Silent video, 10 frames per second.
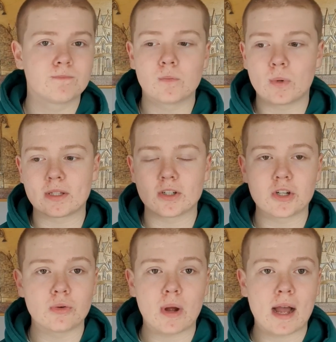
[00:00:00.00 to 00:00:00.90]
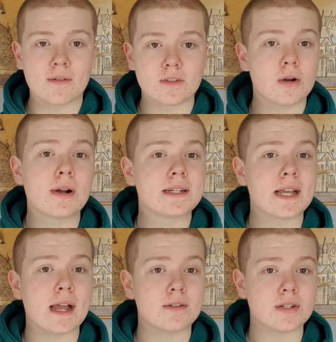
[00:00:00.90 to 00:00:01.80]
whether you have no
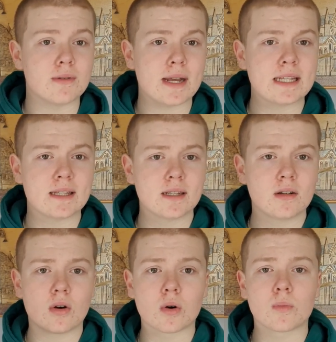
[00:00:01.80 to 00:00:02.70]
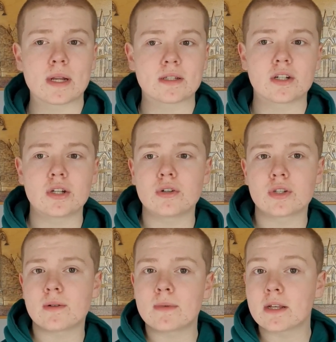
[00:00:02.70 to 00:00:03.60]
idea how to do anything or whether you're
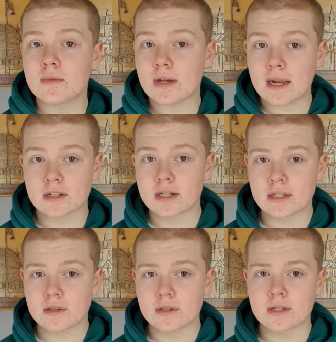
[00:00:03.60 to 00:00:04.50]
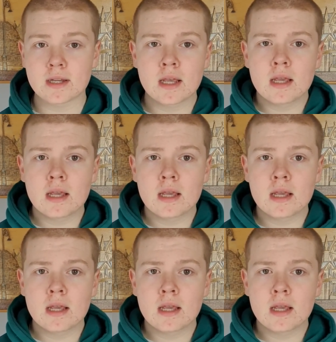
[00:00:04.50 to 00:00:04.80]
somebody who actually does